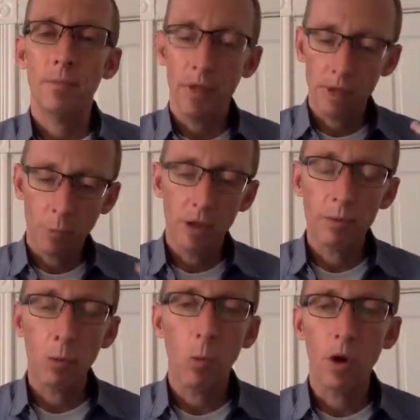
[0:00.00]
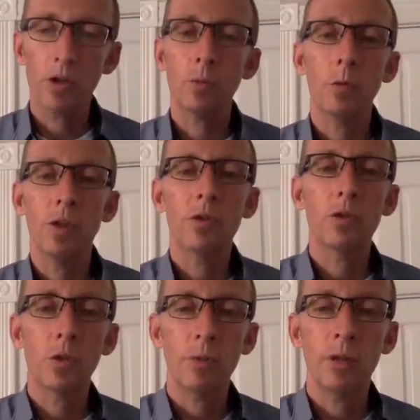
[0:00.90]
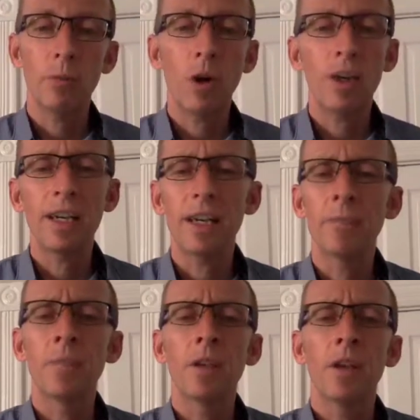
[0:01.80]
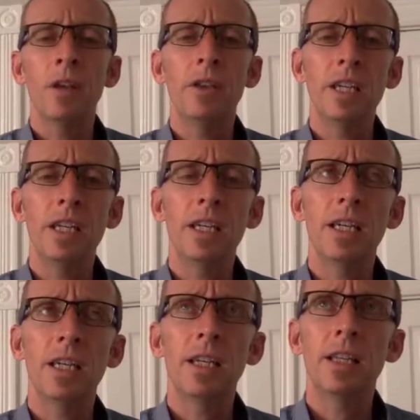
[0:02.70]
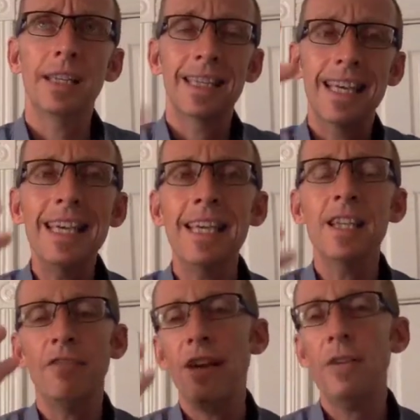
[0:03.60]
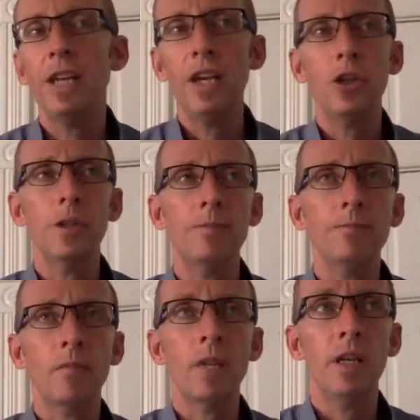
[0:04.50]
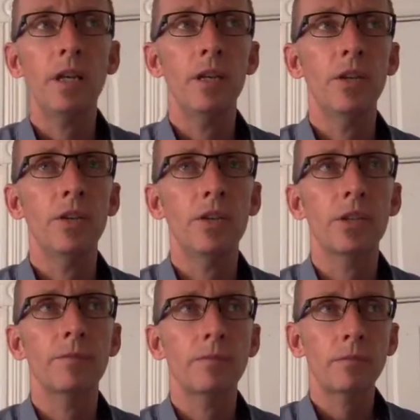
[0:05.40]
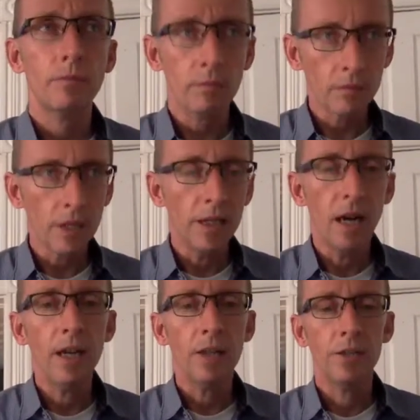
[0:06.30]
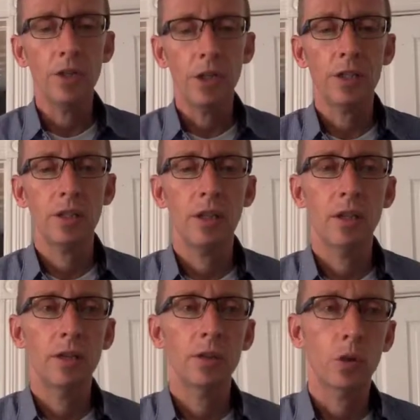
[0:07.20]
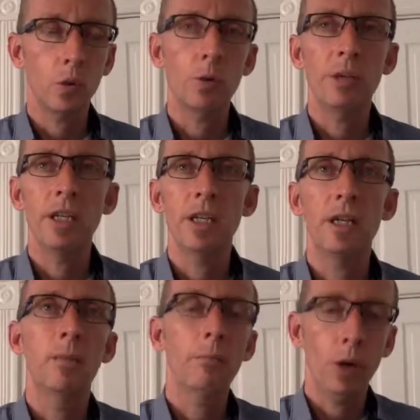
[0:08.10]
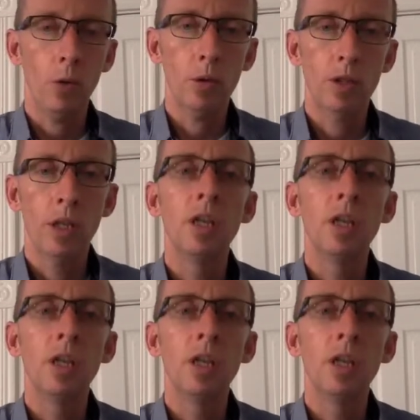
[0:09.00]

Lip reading: this principle works with social media marketing. The key and the foundation is not just social media posts,